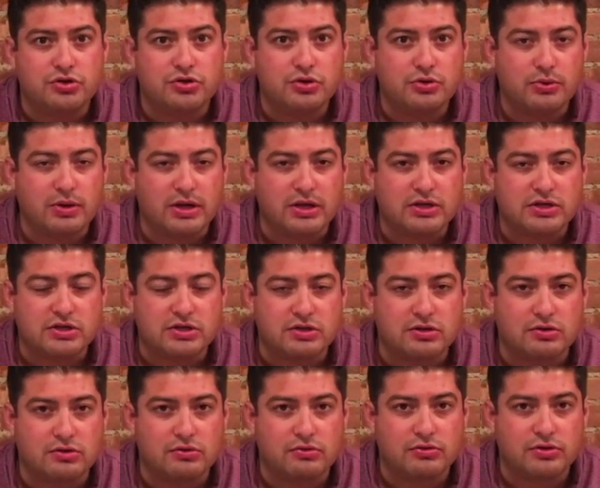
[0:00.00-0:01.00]
doing
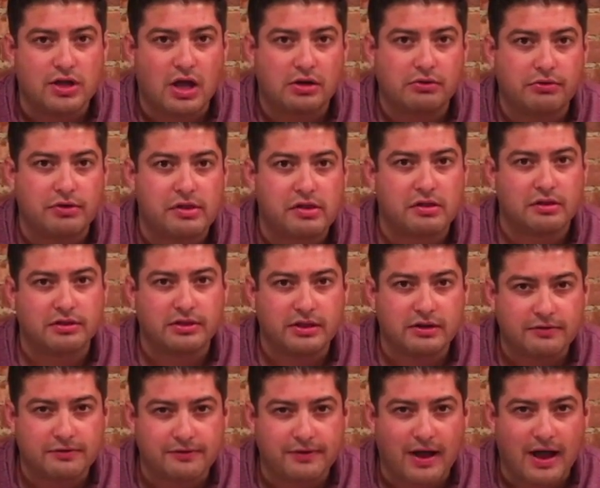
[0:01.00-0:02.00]
to not only
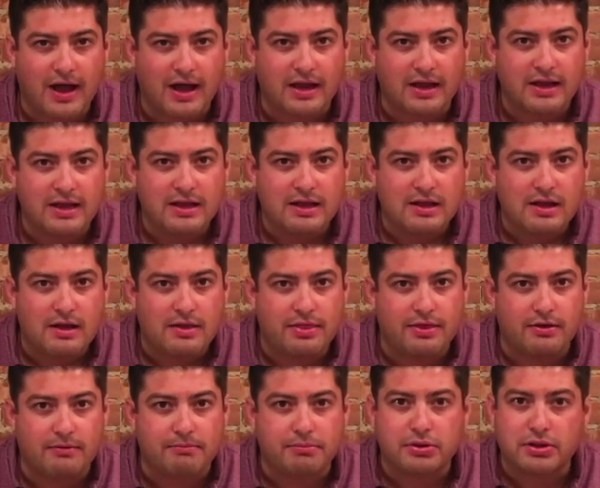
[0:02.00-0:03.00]
solidify
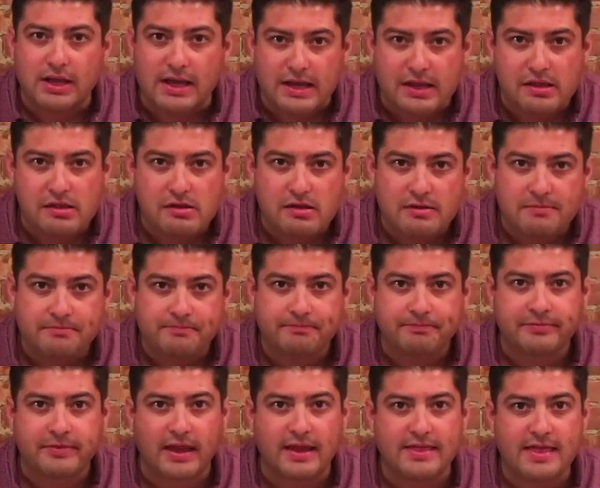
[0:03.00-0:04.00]
their place
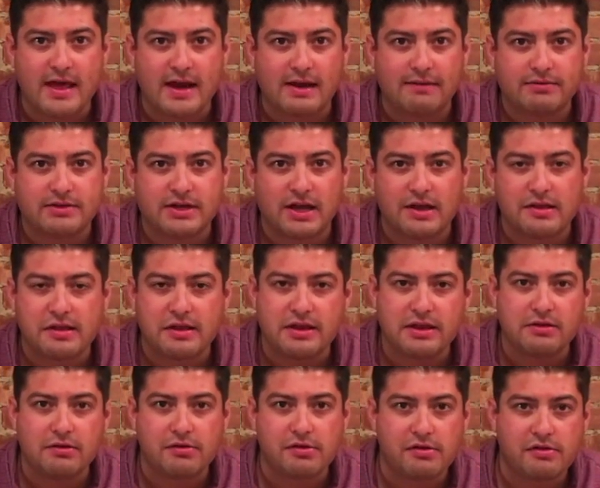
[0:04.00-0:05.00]
in that advertising
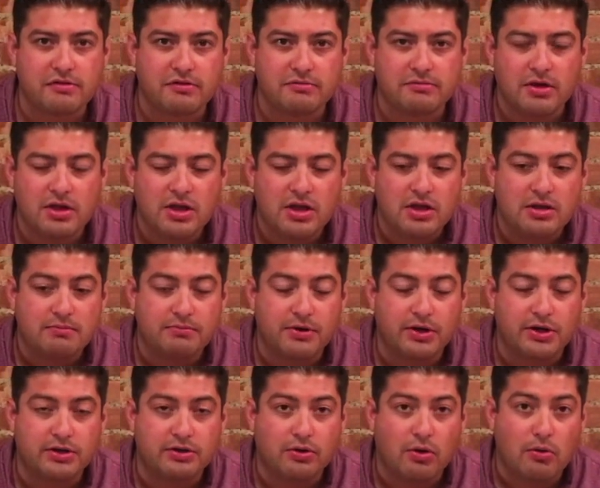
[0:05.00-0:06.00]
ecosystem,
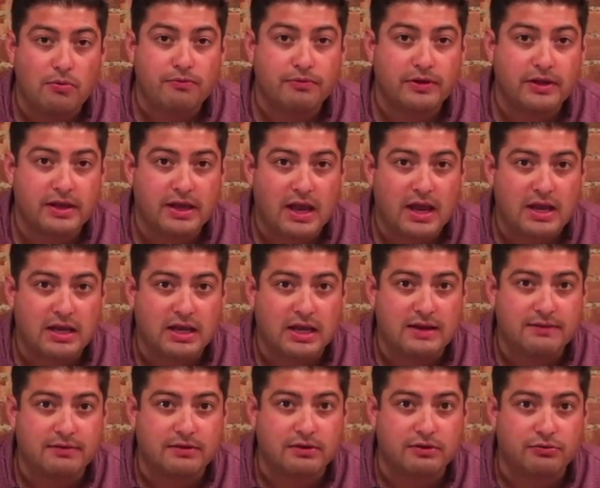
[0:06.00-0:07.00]
but hopefully gain
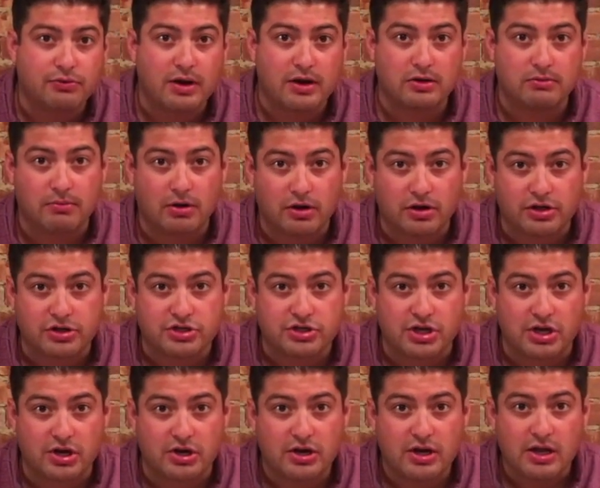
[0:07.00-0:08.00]
even greater market
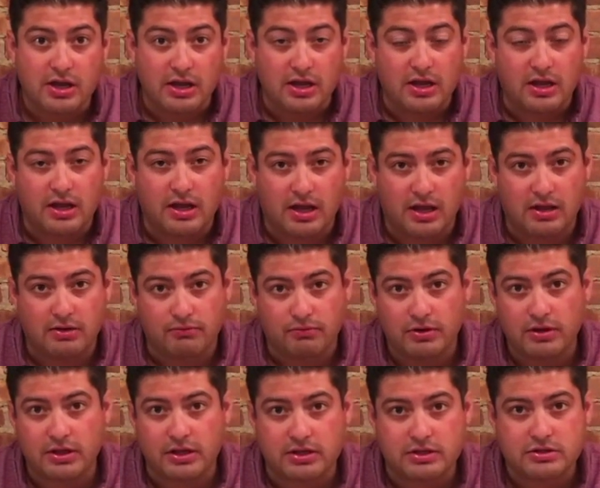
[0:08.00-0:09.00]
share and
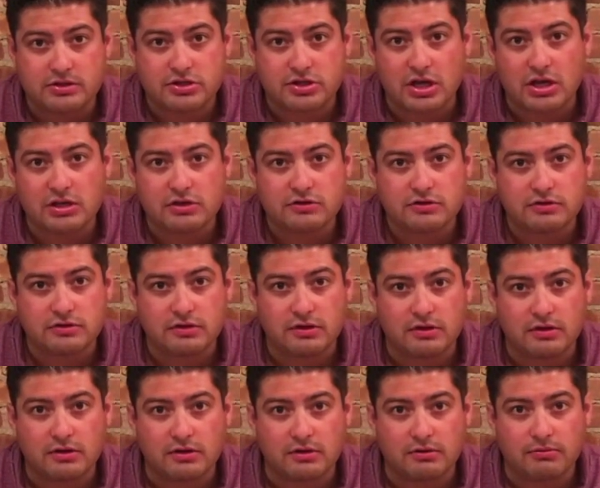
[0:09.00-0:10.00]
really change
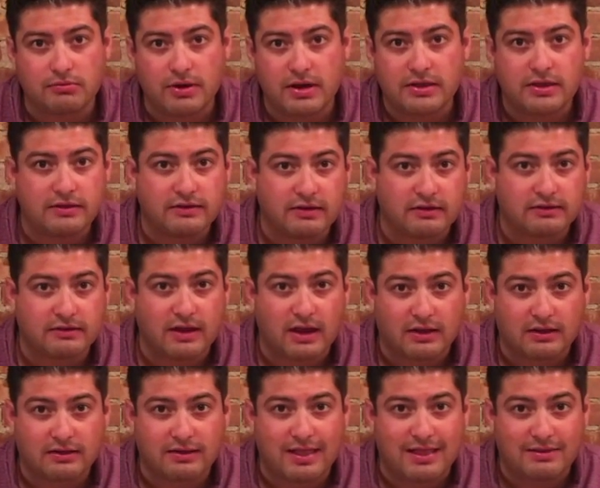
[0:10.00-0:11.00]
the way that
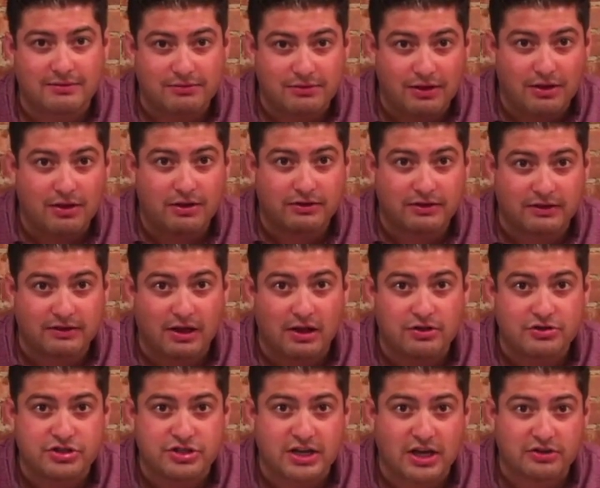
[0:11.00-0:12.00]
the
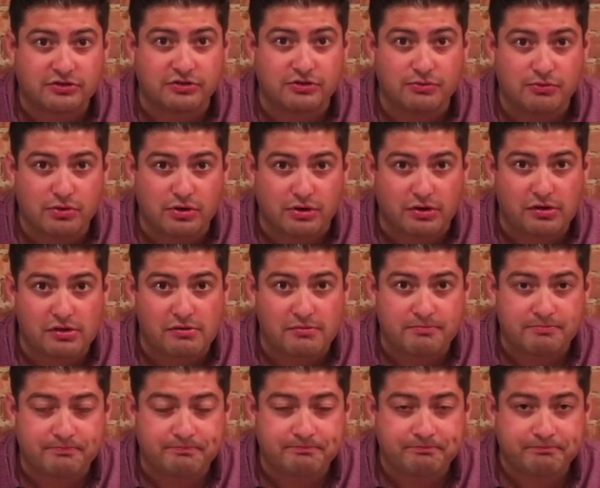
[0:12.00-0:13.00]
technology actually
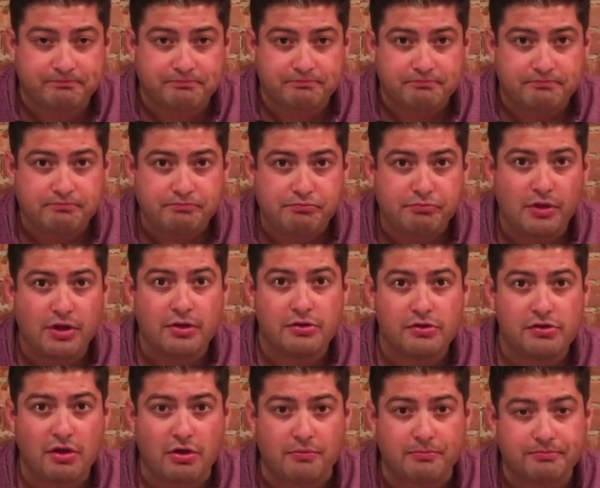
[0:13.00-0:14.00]
works.
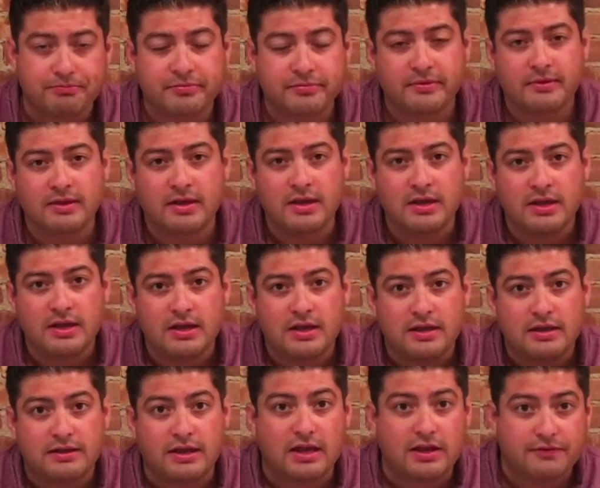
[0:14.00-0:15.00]
So,
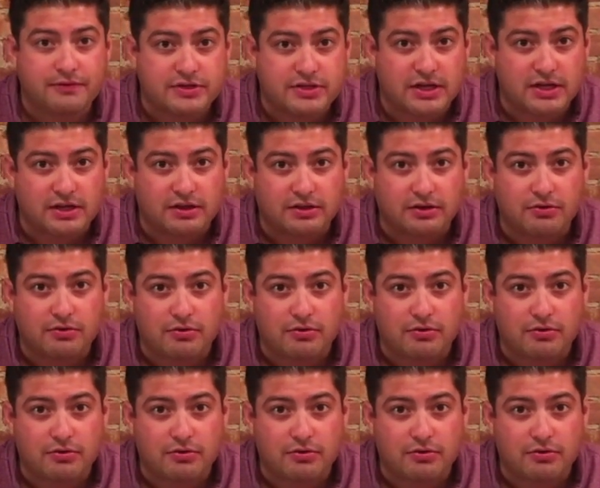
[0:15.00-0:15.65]
thank you for taking the